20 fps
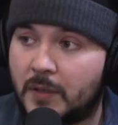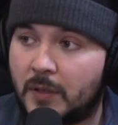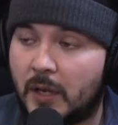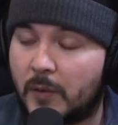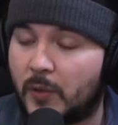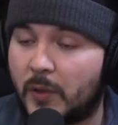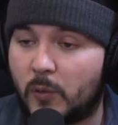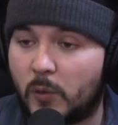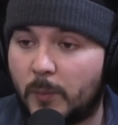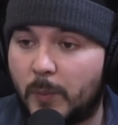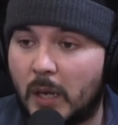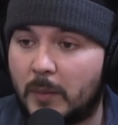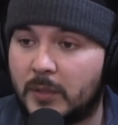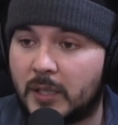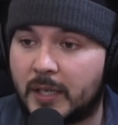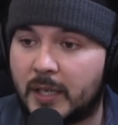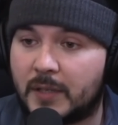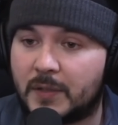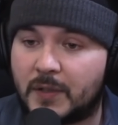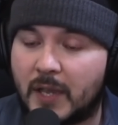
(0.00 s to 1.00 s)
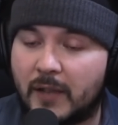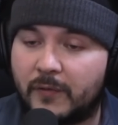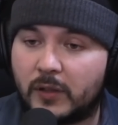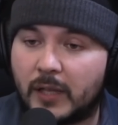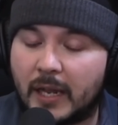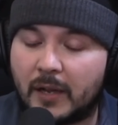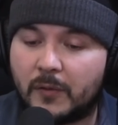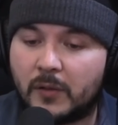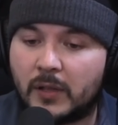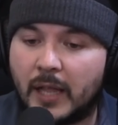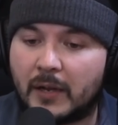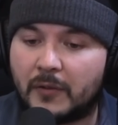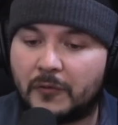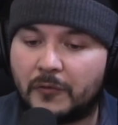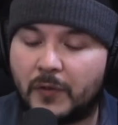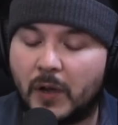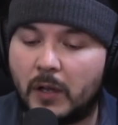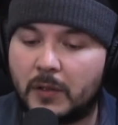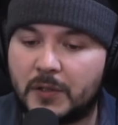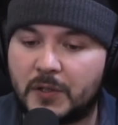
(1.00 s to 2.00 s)
I think Republicans have a lot of
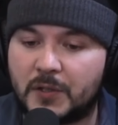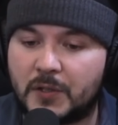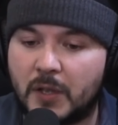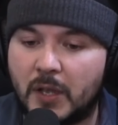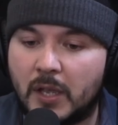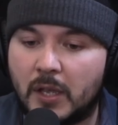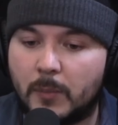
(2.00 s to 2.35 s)
faults,